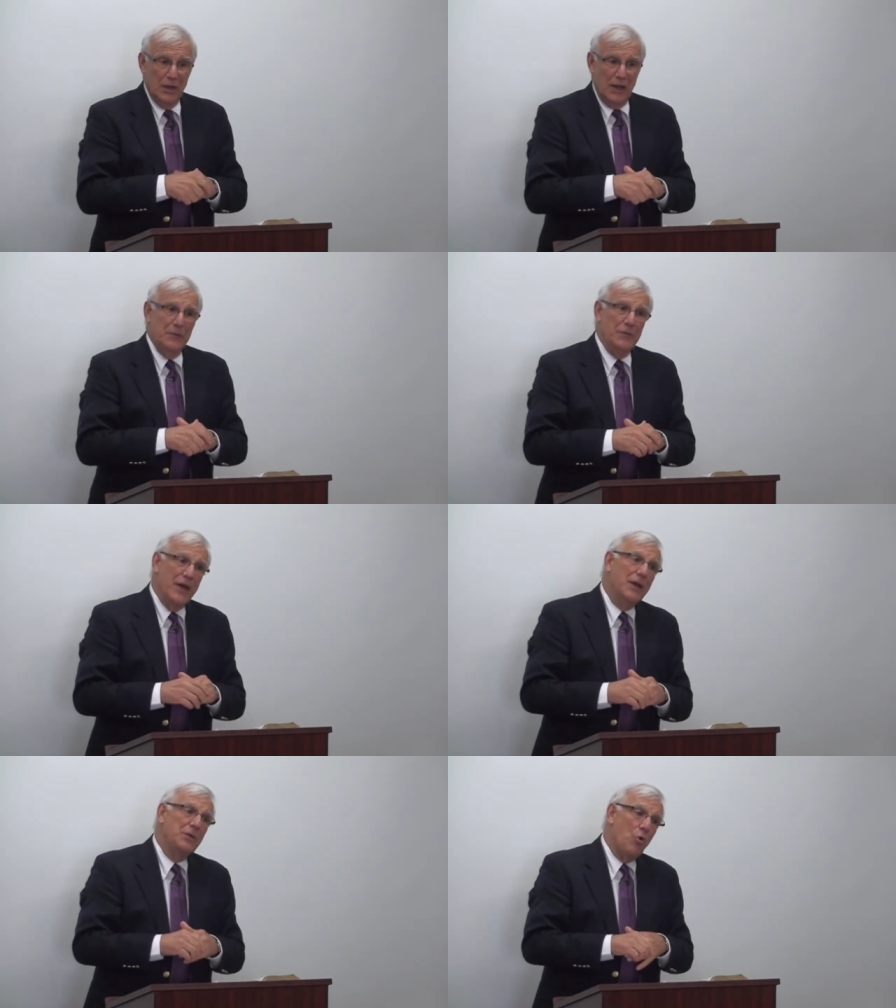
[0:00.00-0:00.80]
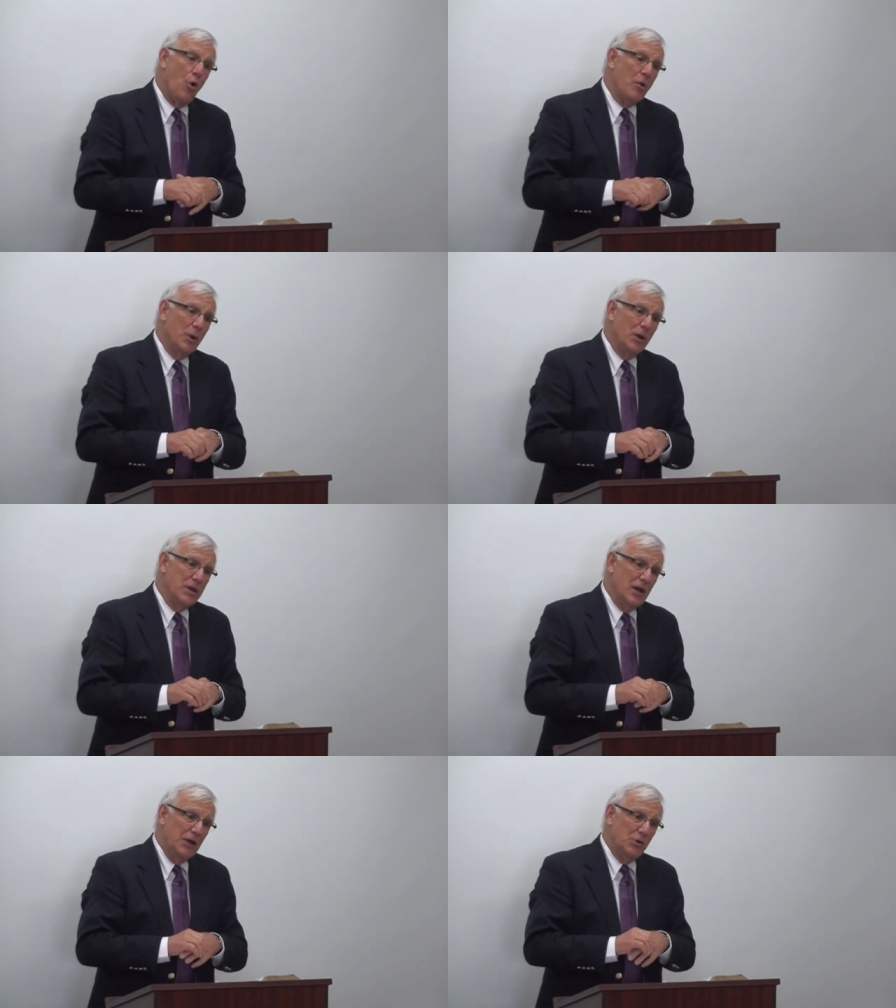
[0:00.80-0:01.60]
And then
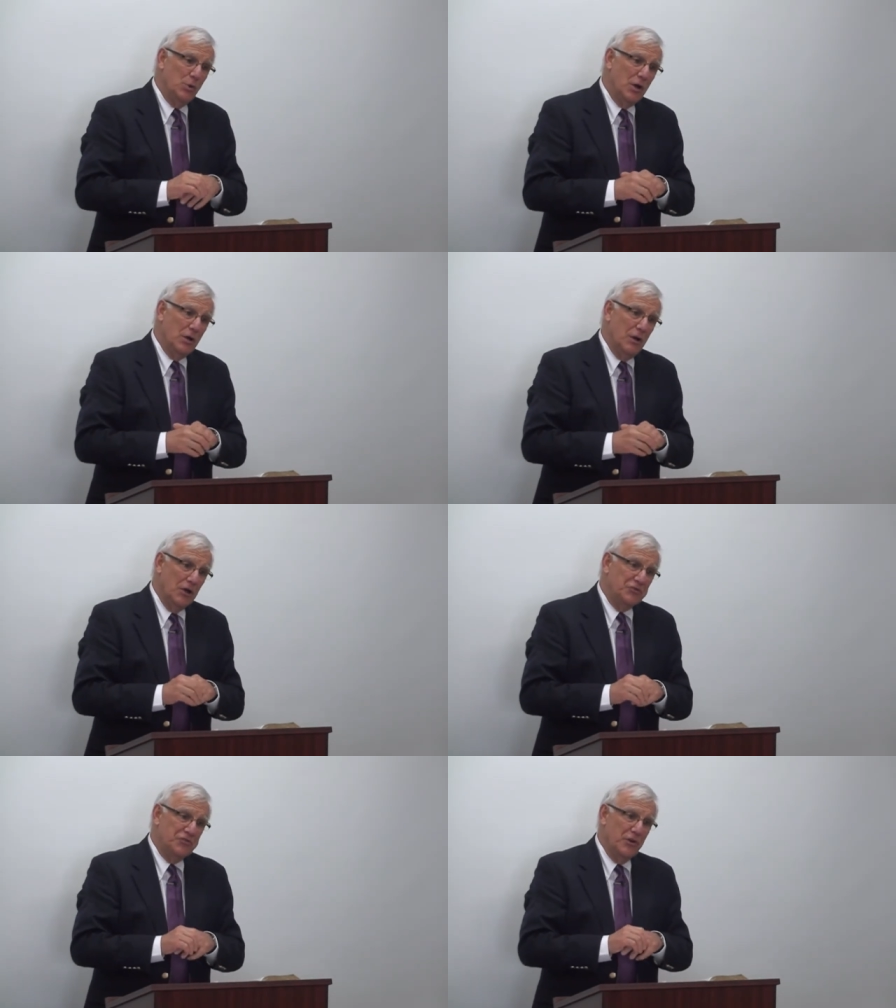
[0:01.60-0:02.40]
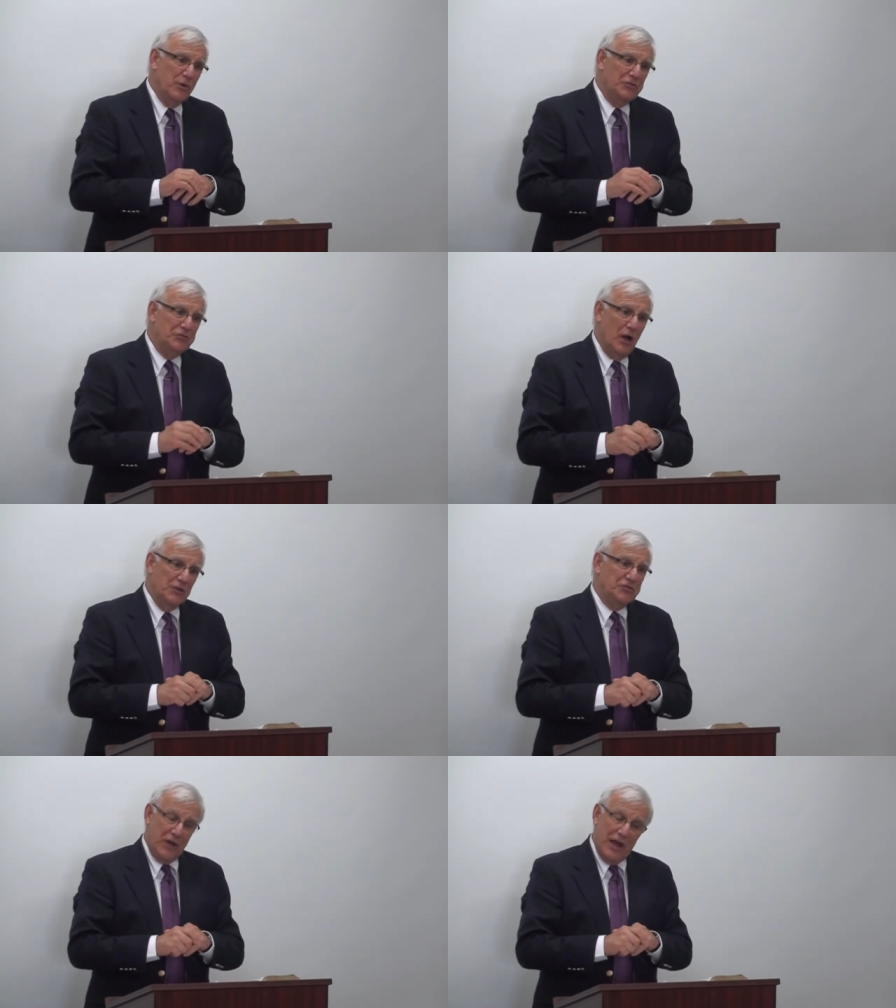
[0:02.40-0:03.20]
normally I do a, a series
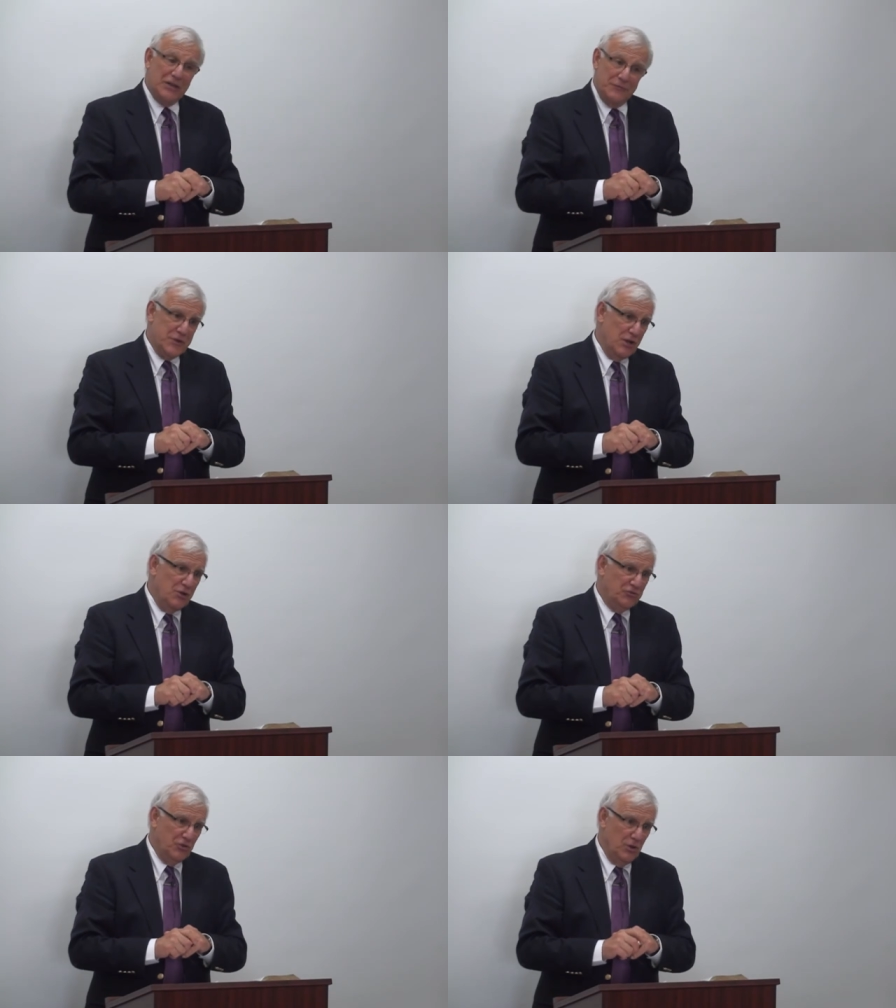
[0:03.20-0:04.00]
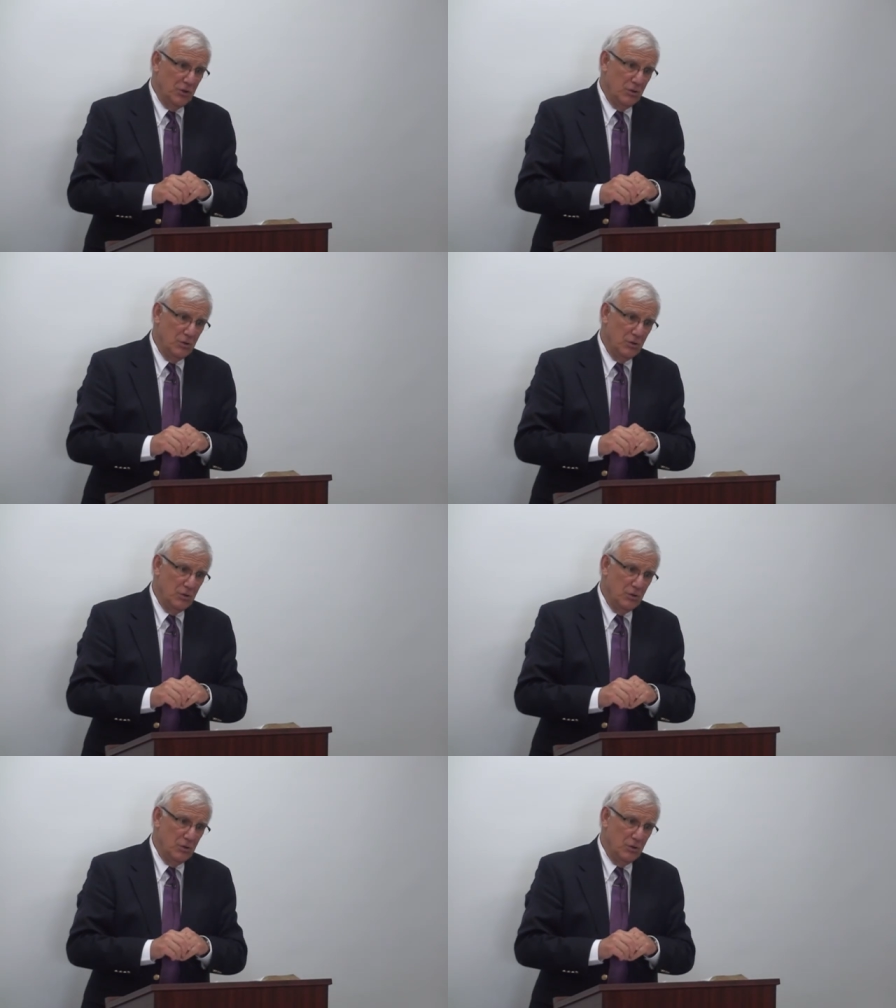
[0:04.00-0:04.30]
on sanctification,